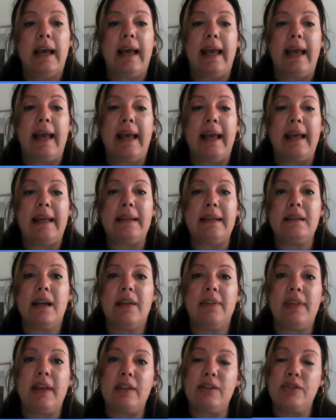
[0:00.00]
And
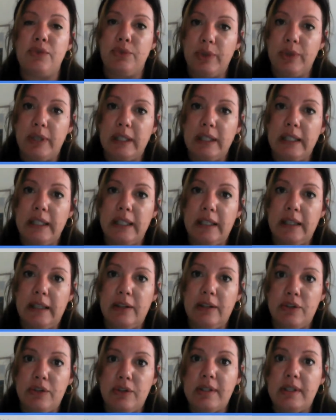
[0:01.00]
that's really
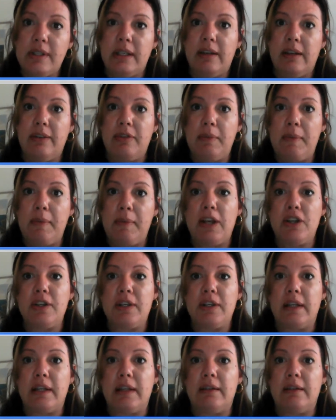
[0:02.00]
interesting information.